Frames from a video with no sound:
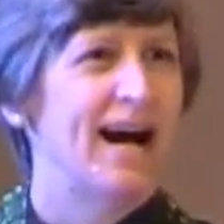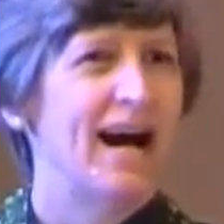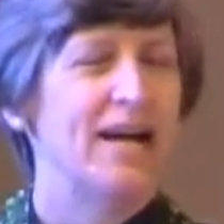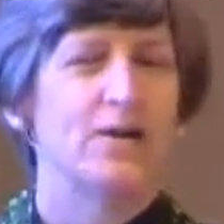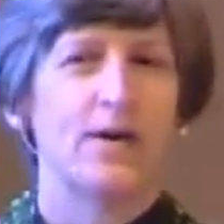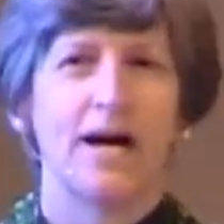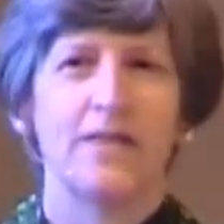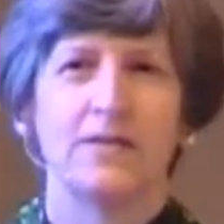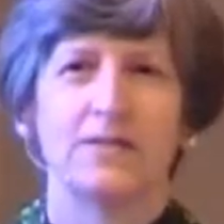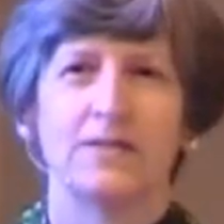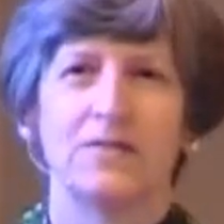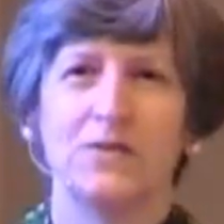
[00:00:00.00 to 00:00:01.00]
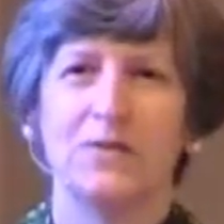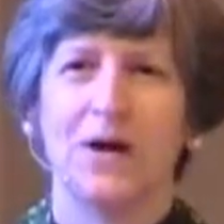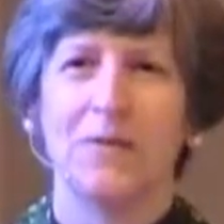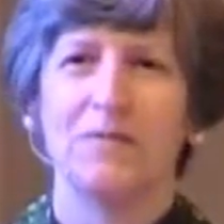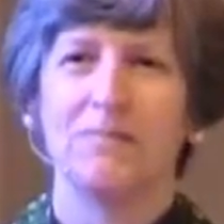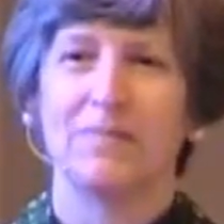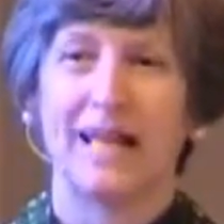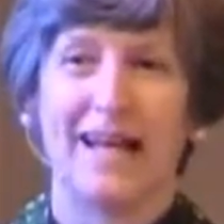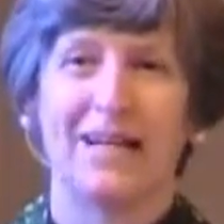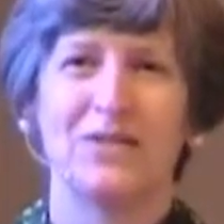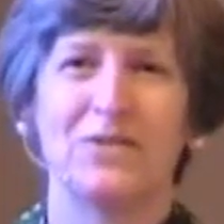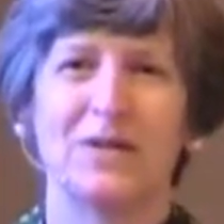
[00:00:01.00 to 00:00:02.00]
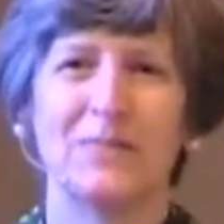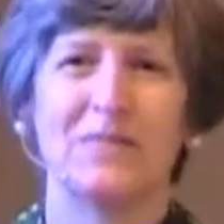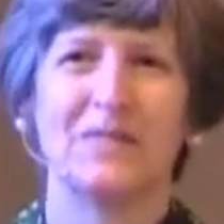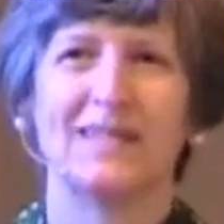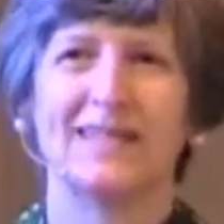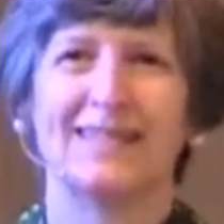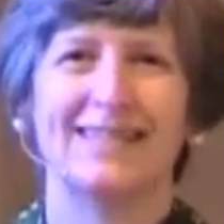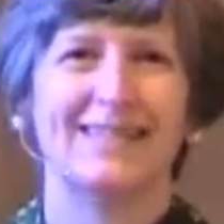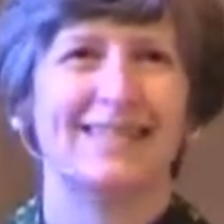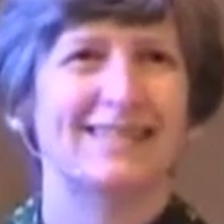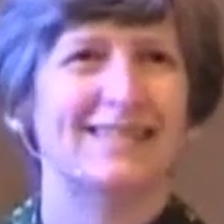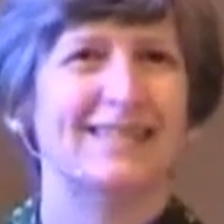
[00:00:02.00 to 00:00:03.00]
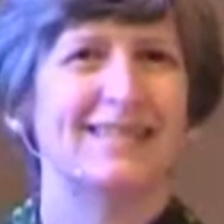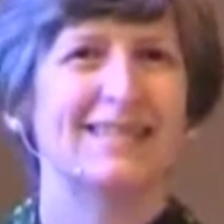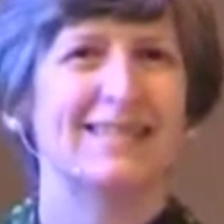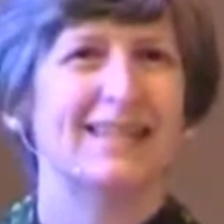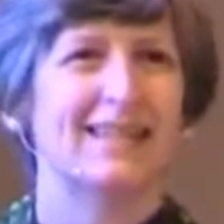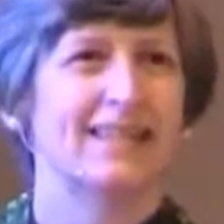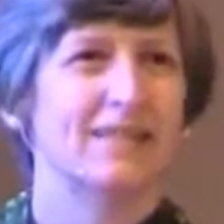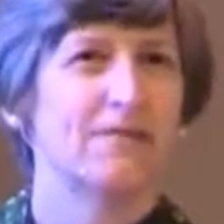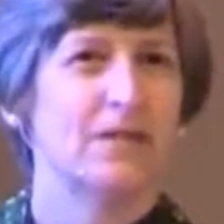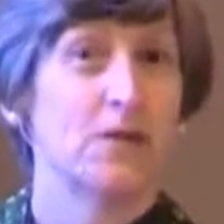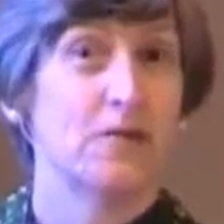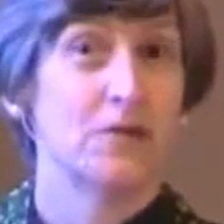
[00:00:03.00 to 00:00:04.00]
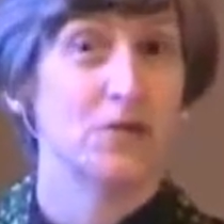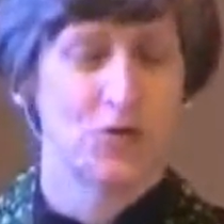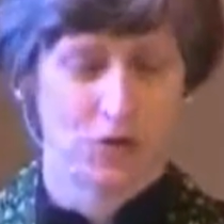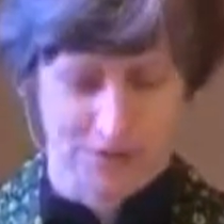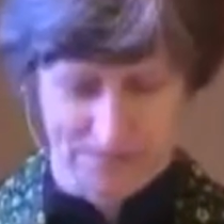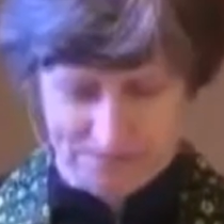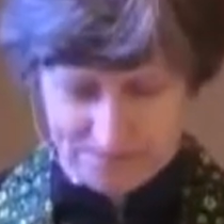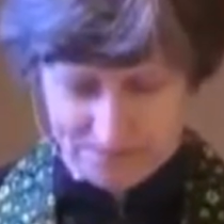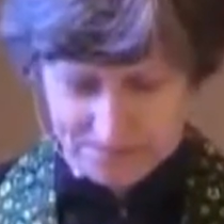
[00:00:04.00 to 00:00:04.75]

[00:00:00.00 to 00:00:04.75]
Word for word: I know others of you are planning trips in the near future.